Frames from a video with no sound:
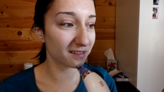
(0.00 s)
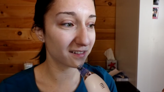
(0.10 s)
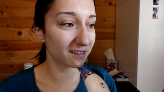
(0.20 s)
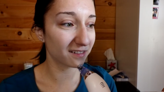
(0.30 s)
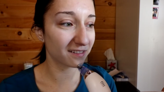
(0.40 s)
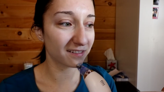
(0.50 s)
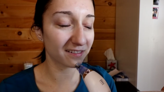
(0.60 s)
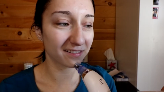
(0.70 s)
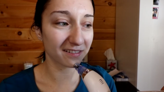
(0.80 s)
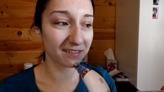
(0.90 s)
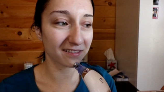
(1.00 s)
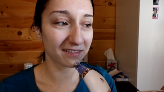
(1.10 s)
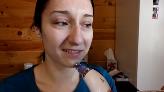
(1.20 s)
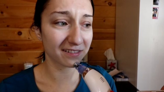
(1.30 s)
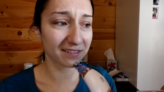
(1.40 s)

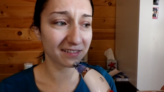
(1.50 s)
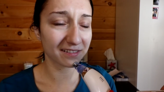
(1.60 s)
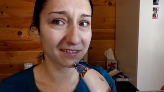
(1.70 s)
[no speech]